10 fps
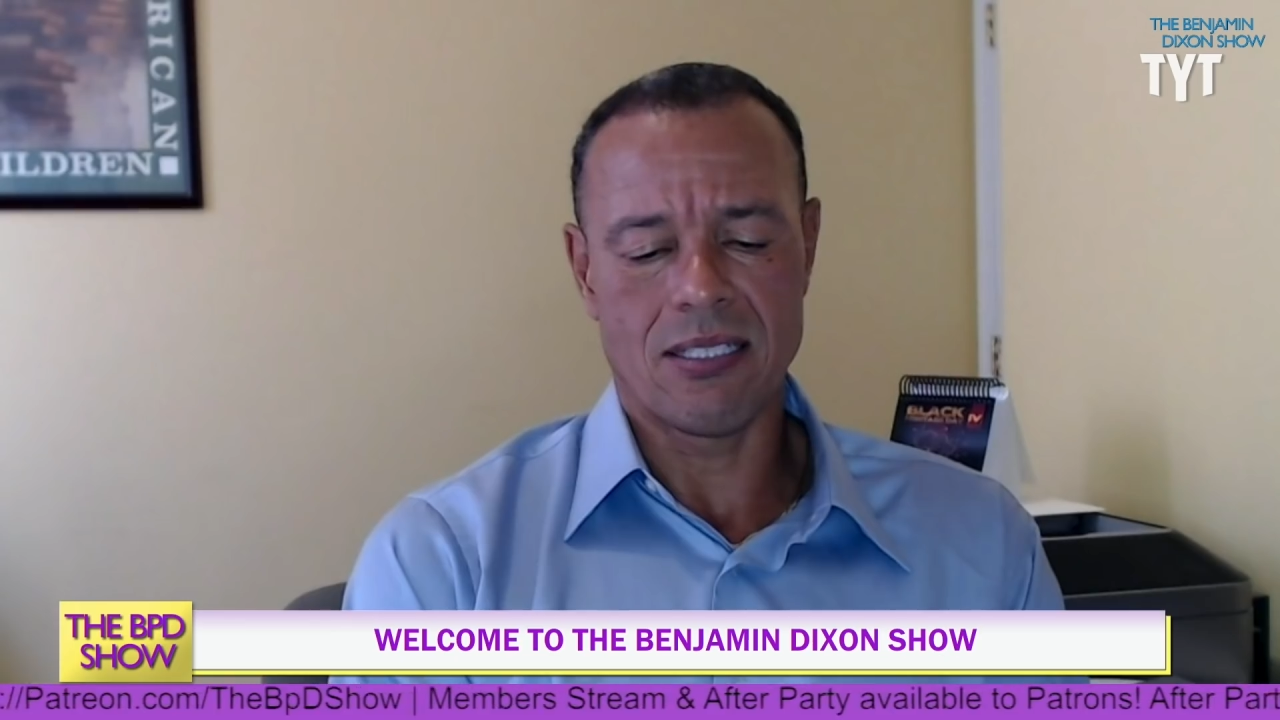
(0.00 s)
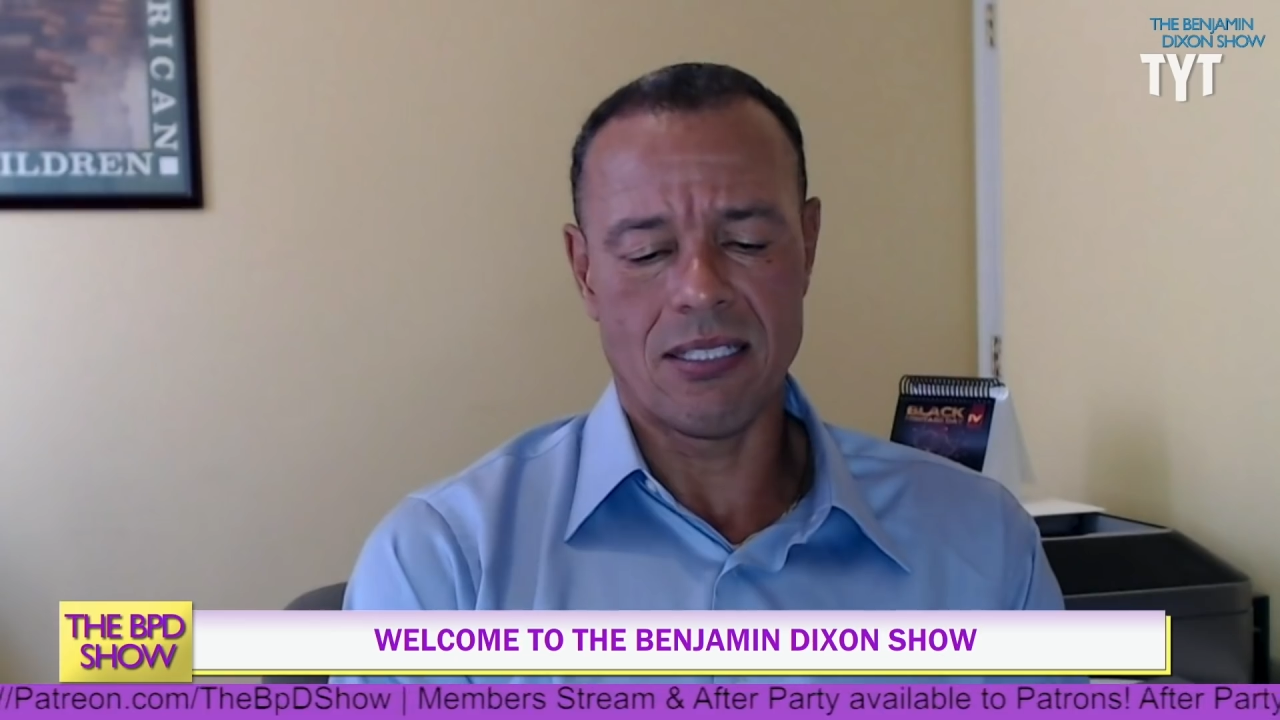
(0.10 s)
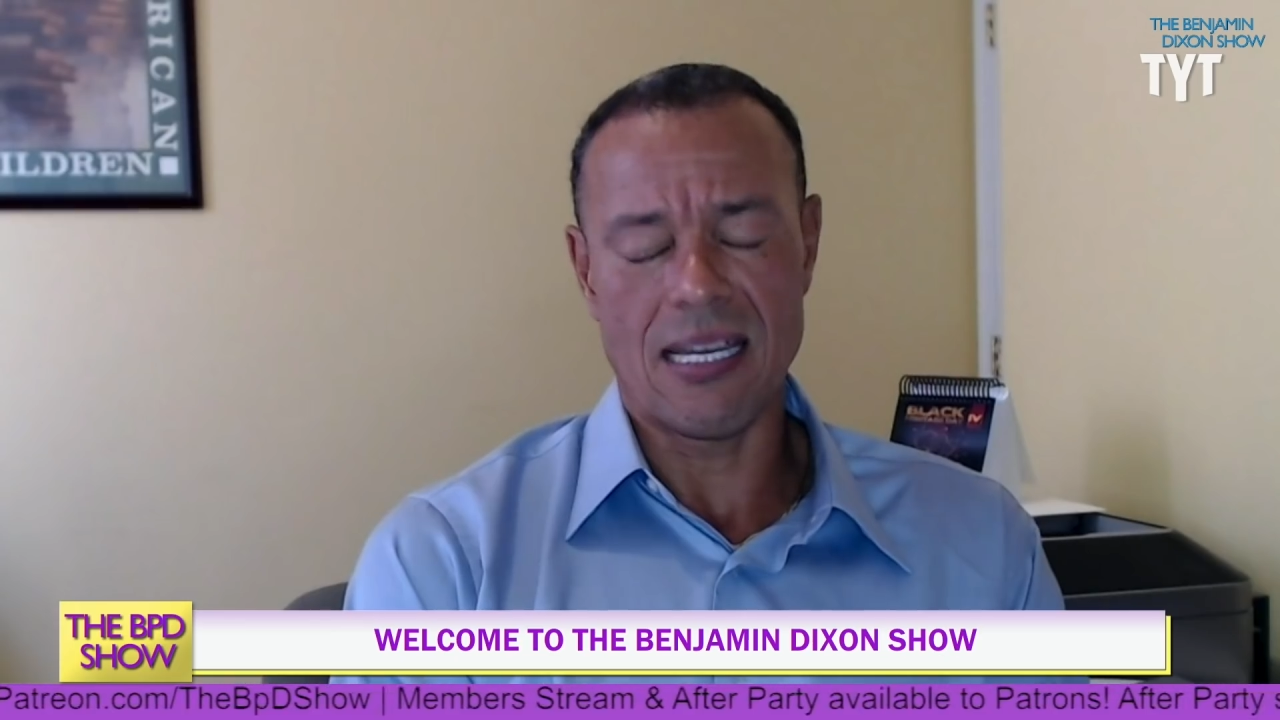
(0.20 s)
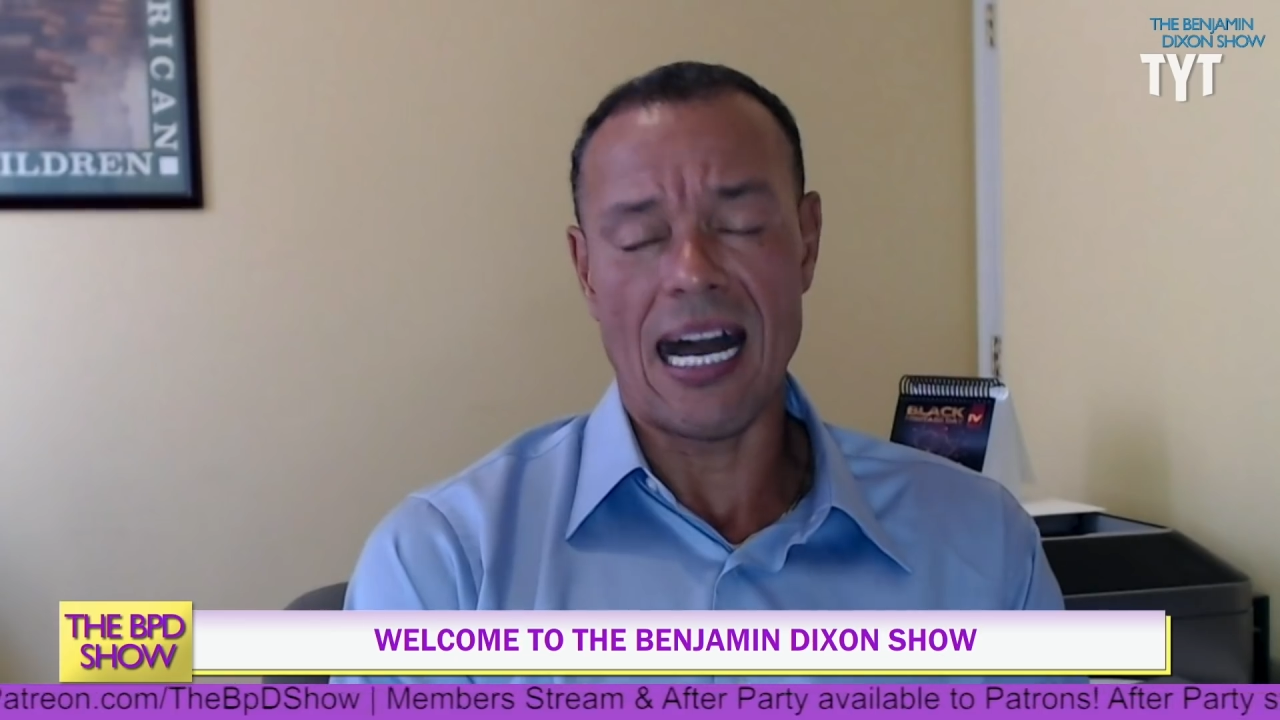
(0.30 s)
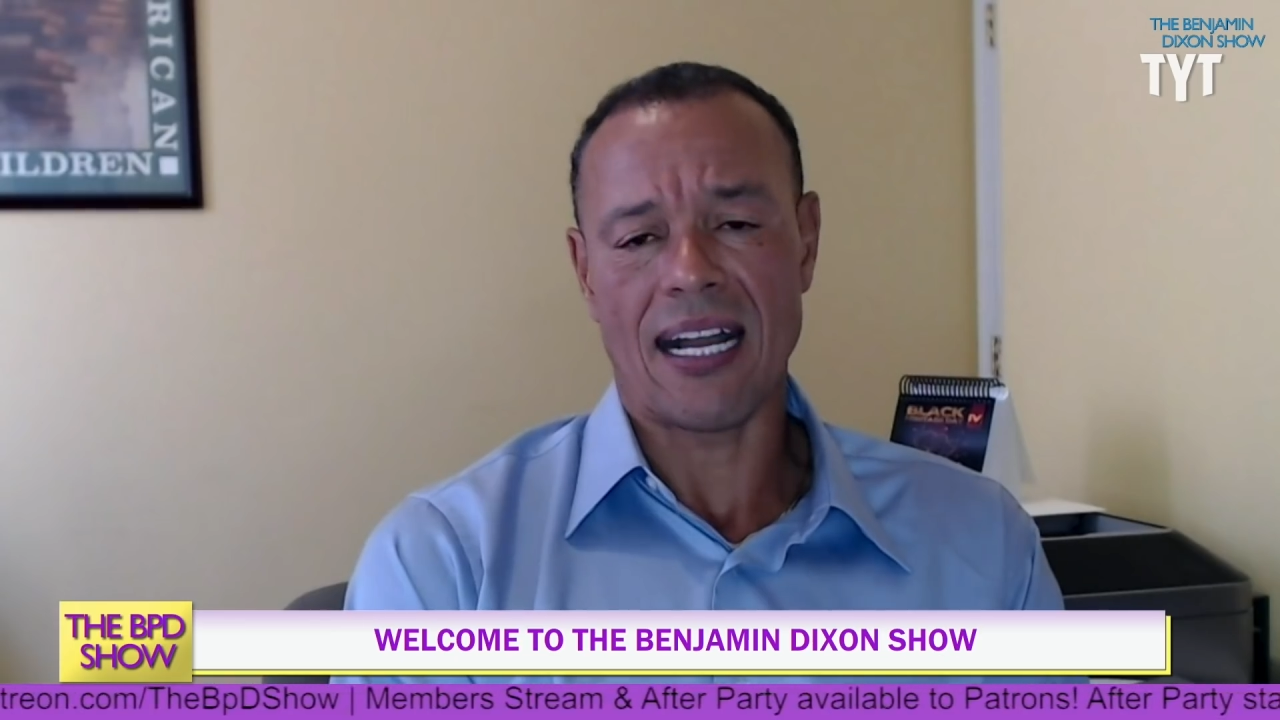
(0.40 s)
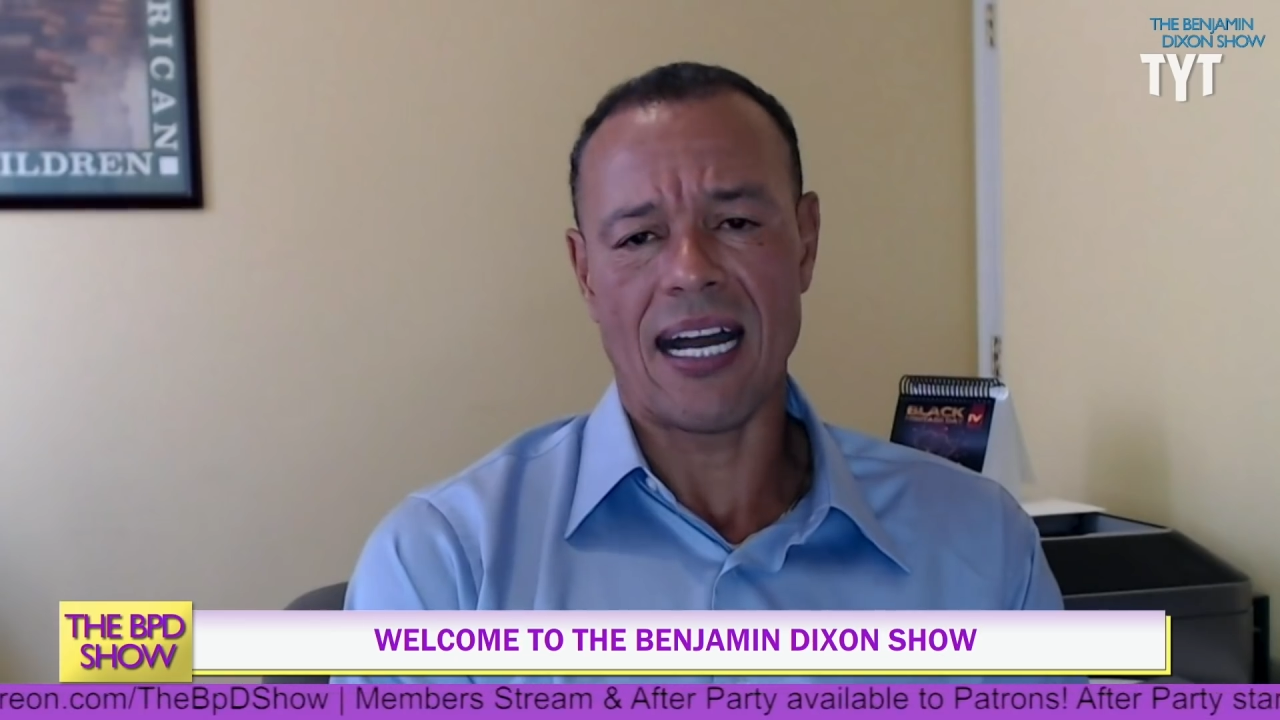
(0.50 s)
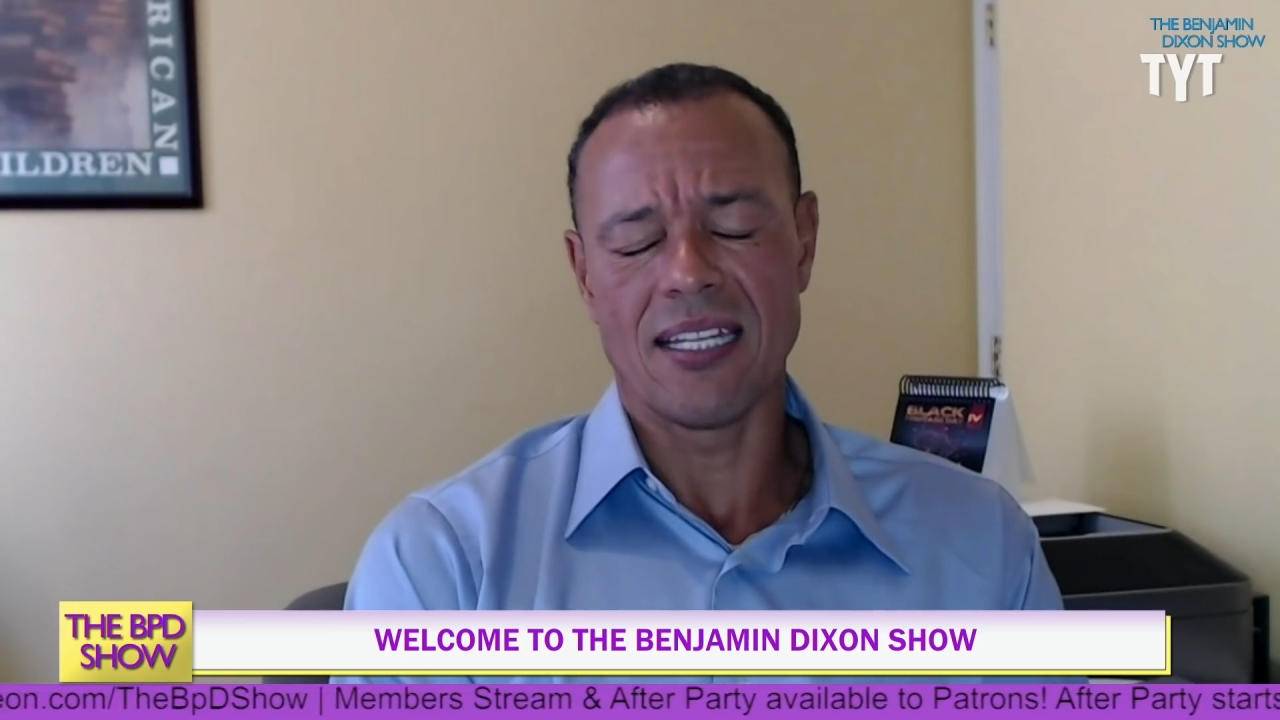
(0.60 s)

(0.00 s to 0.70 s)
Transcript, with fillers: to Doc